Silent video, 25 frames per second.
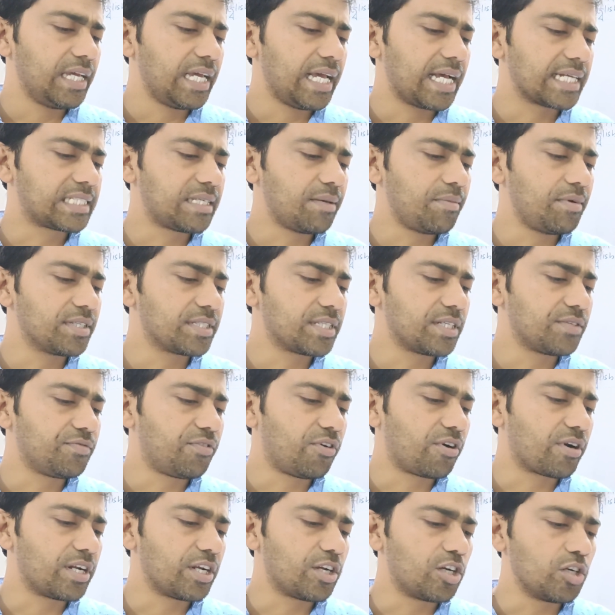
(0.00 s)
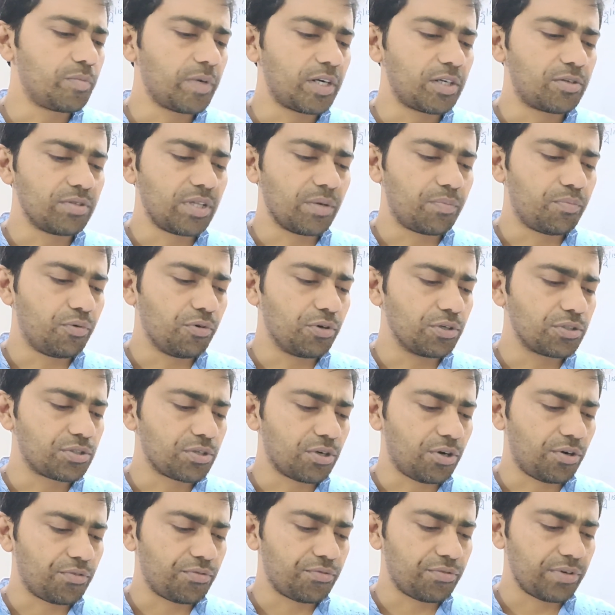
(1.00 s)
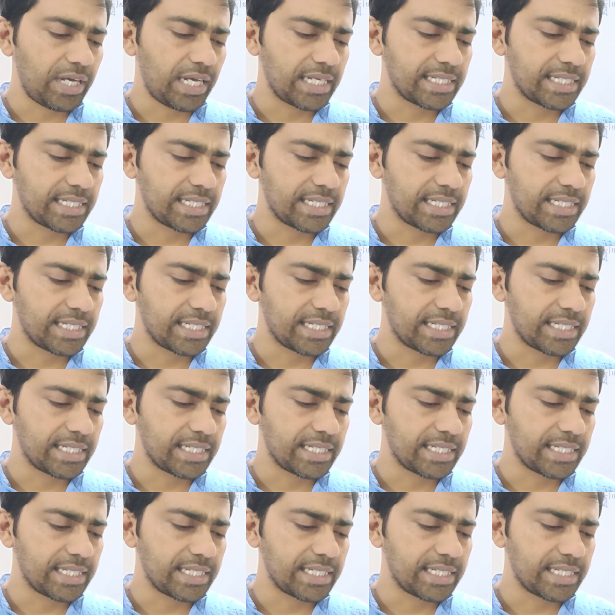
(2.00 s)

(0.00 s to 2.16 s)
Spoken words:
examination for recruitment to the post of